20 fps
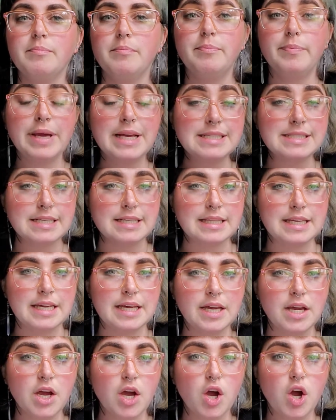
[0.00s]

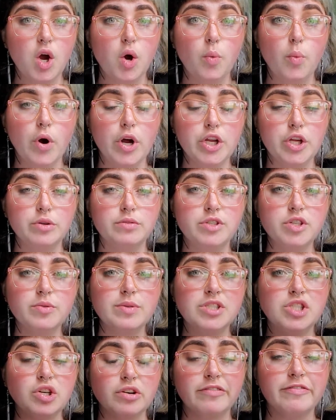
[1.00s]
Basically, what you do
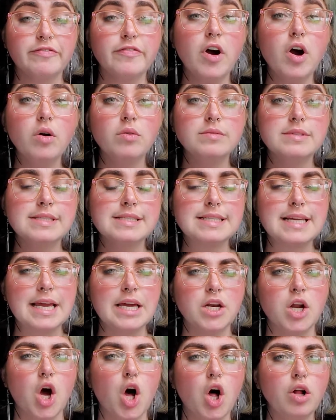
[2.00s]
is your phones
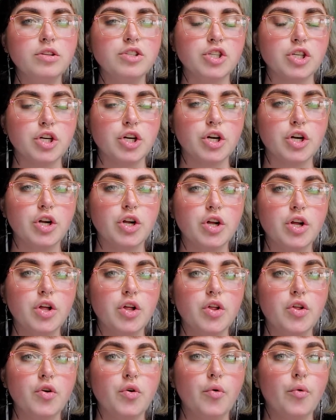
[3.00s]
can alter
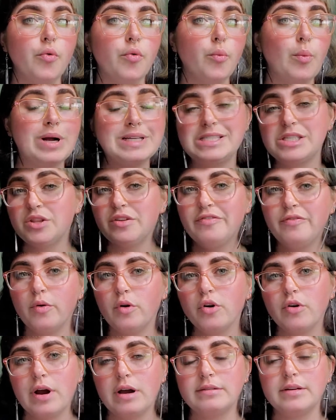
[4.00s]
what's in the
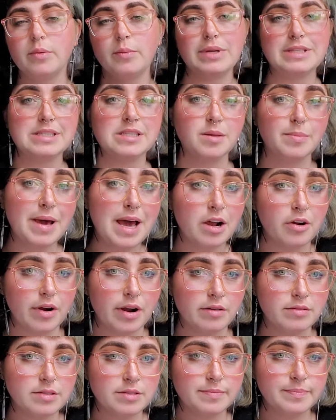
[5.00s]
foreground and what's in the background.